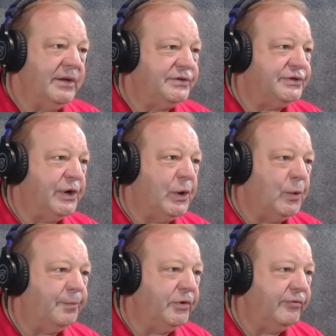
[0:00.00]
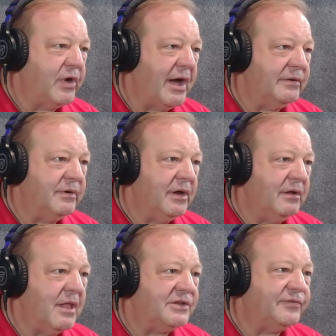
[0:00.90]
So you've got
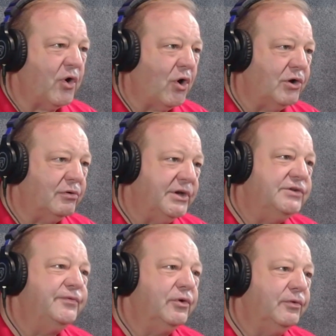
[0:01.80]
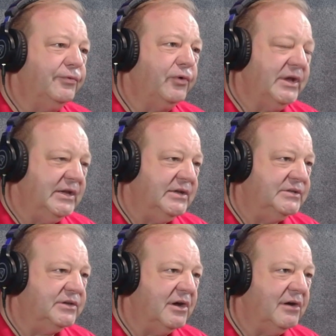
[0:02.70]
lots of arteries for ease
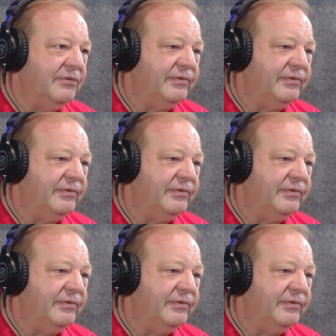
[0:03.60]
of